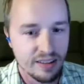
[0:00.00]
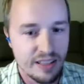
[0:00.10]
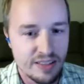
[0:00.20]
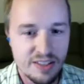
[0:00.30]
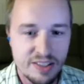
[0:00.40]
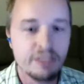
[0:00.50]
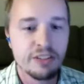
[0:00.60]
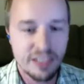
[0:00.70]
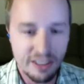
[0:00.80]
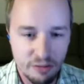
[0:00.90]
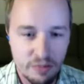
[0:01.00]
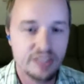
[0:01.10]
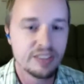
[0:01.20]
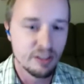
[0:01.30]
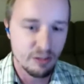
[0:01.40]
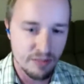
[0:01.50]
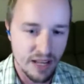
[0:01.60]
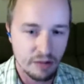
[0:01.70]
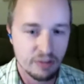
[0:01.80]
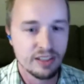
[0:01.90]
discovering the information, coming
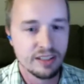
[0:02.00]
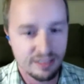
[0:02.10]
back with it,